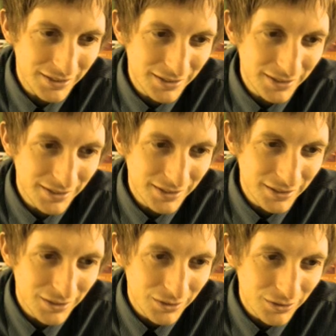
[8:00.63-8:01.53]

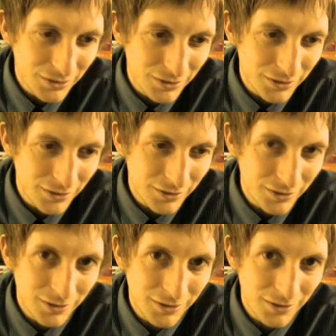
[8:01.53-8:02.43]

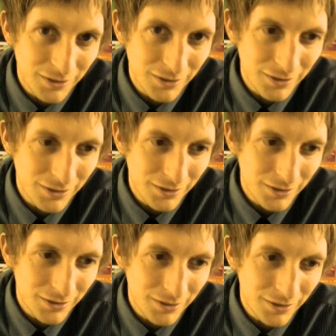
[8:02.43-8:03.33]

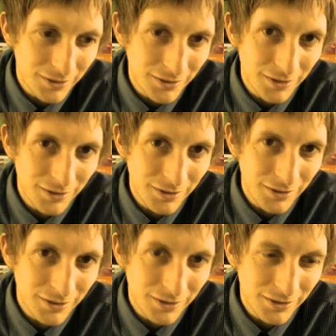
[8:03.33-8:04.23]

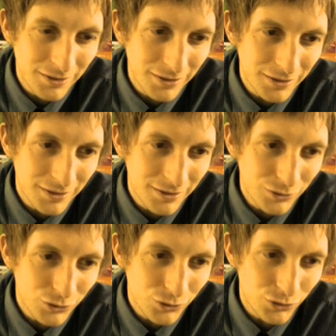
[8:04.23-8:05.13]

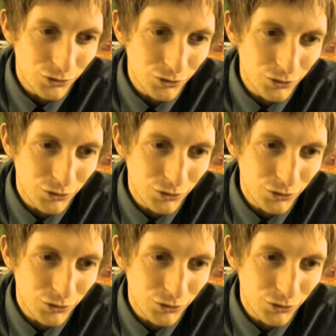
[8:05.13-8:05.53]
(no one is talking)